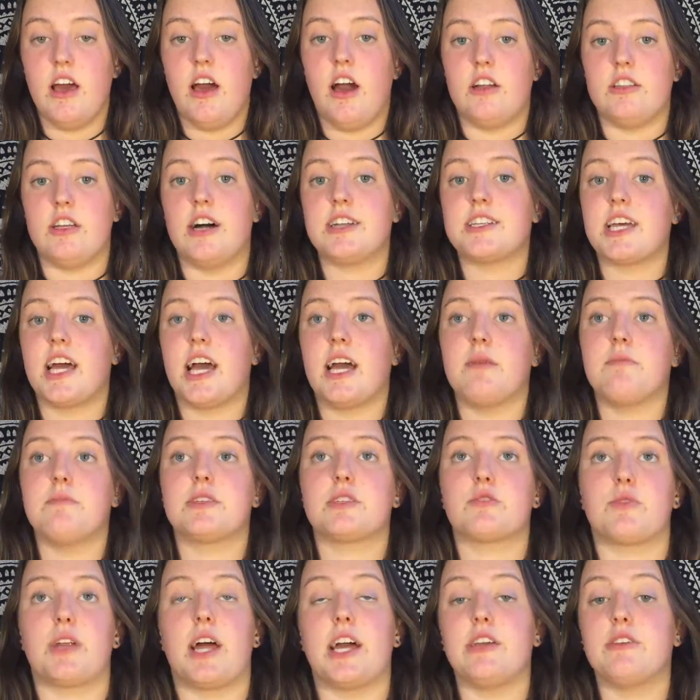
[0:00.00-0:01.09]
A lot of times
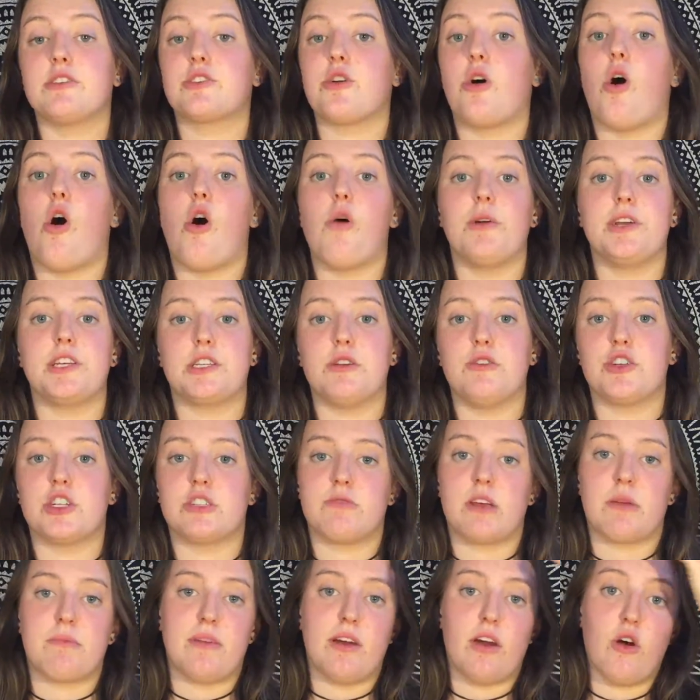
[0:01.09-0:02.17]
what I used to always do is just
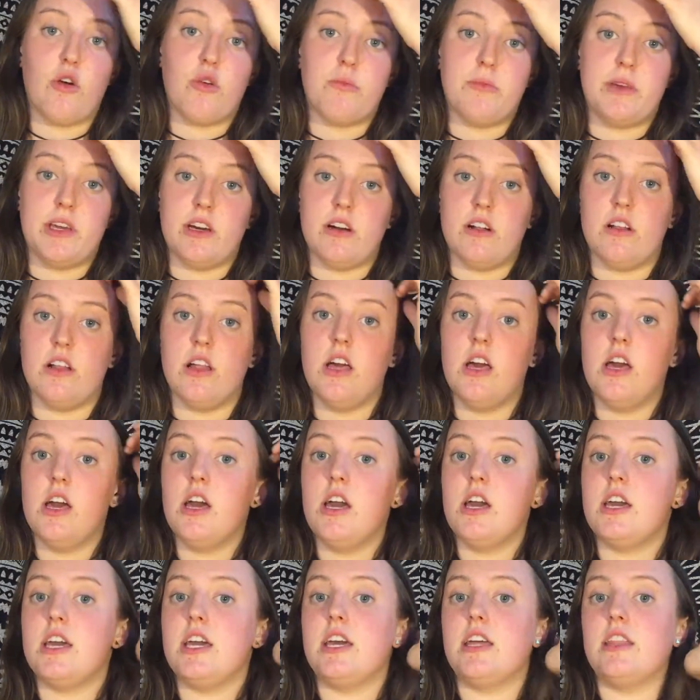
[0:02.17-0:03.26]
make my oatmeal
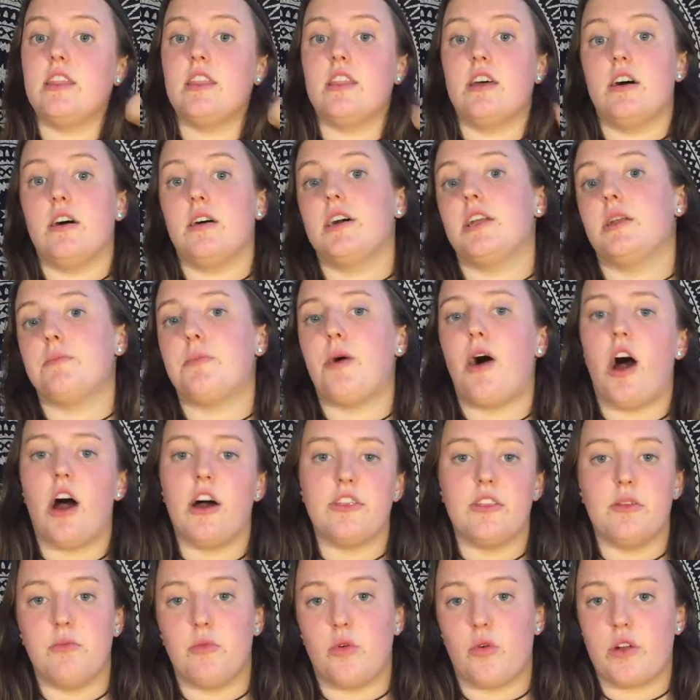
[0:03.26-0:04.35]
in a pot
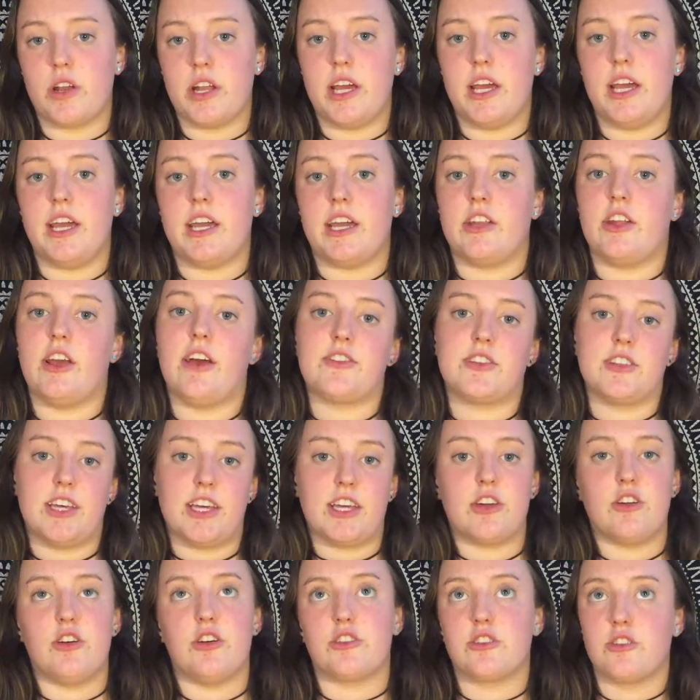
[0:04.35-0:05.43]
in the morning, and you have
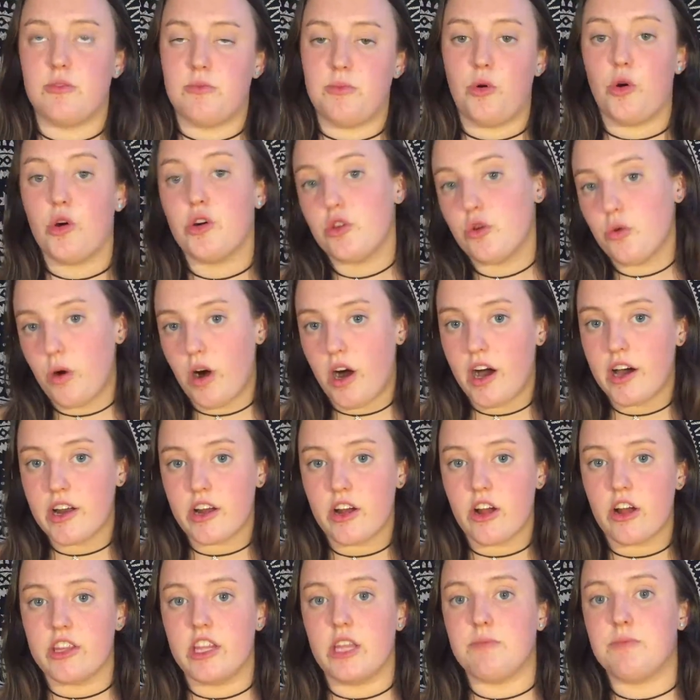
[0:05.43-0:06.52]
to boil the
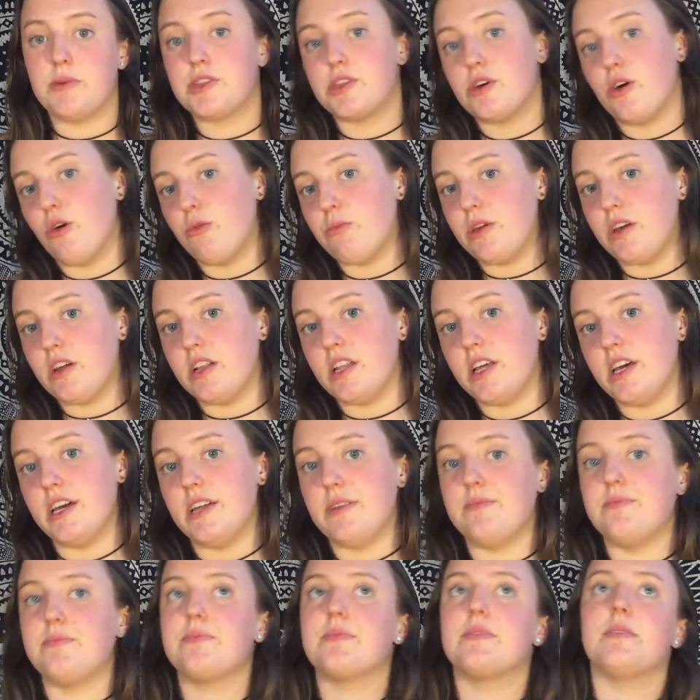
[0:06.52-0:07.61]
water and then put the oatmeal
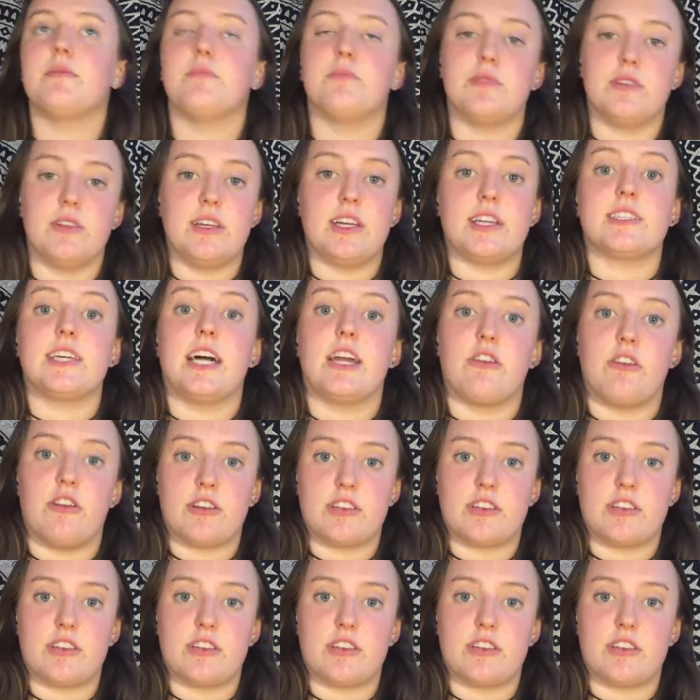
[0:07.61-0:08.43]
in, etc.,